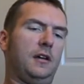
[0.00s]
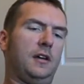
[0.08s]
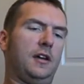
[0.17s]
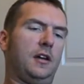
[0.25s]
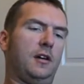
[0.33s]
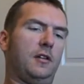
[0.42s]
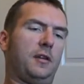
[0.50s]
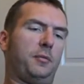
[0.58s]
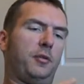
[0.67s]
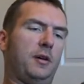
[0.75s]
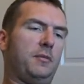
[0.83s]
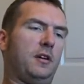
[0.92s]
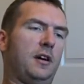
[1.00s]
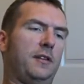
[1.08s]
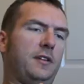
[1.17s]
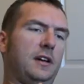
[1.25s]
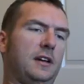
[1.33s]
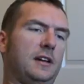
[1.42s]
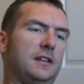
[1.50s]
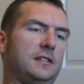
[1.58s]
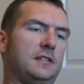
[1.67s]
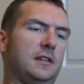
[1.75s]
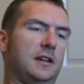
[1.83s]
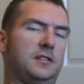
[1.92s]
The perimeter of
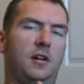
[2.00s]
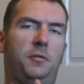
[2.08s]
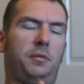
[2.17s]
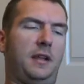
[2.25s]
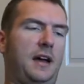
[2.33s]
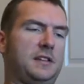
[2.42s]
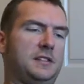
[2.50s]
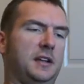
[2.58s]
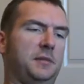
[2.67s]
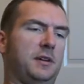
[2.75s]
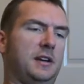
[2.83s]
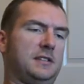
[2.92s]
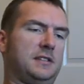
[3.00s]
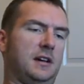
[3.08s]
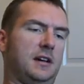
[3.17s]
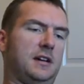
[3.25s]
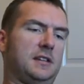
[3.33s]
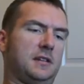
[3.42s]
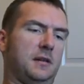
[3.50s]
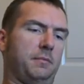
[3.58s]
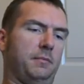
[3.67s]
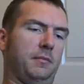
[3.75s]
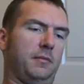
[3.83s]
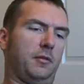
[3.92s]
it, it's all plastic, but it's
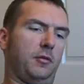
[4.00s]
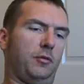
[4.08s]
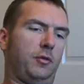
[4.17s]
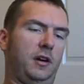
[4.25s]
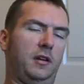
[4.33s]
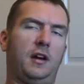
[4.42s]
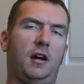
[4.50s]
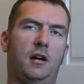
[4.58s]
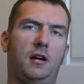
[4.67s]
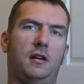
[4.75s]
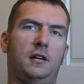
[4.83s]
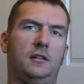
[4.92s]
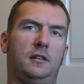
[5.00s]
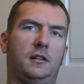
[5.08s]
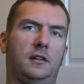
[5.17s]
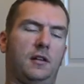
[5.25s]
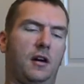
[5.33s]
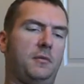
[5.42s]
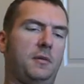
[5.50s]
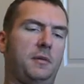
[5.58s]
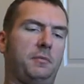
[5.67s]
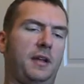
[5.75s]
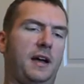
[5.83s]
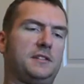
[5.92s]
a really hard
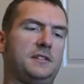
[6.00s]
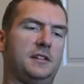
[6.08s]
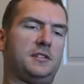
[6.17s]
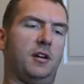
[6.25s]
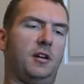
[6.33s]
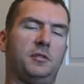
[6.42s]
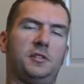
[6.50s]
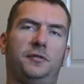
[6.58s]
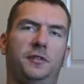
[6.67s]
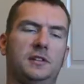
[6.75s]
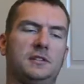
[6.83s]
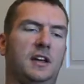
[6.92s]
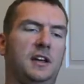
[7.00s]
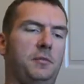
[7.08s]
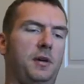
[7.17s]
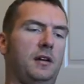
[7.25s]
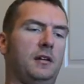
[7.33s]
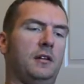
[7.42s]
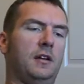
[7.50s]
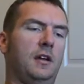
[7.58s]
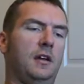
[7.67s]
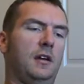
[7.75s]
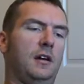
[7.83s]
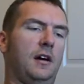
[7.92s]
carbonate plastic, so it almost feels like metal.
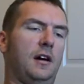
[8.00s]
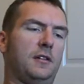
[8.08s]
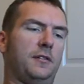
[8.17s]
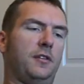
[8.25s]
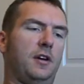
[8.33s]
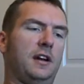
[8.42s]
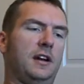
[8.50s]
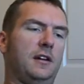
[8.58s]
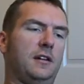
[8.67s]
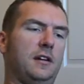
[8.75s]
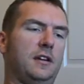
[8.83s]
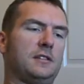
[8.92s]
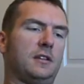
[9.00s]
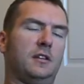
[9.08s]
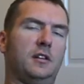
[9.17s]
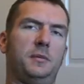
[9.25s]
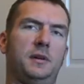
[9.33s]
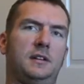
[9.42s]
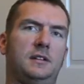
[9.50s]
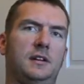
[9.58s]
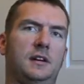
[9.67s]
The front here is a little bit